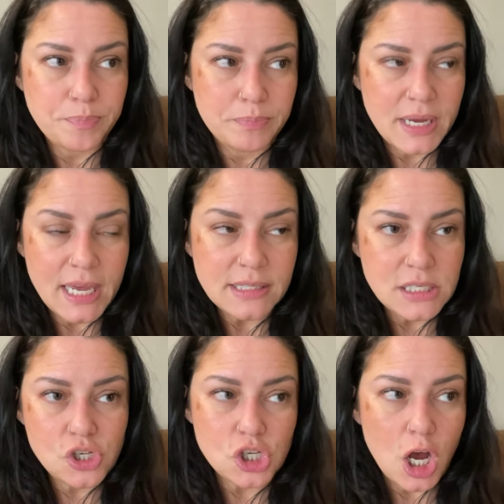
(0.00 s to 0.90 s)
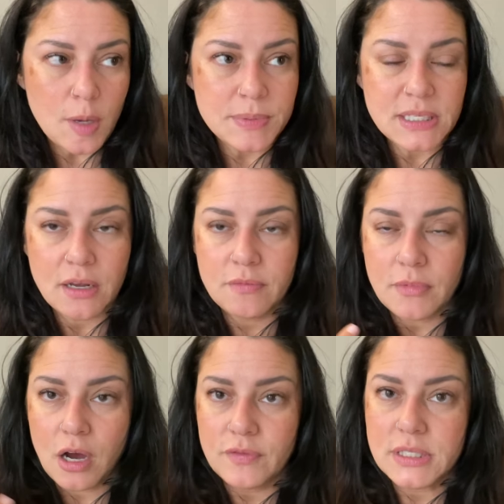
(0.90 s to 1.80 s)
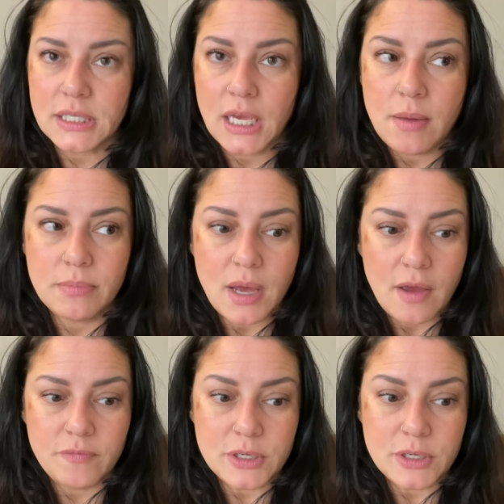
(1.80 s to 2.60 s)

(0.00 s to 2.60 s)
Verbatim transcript: my Etsy shops, and I've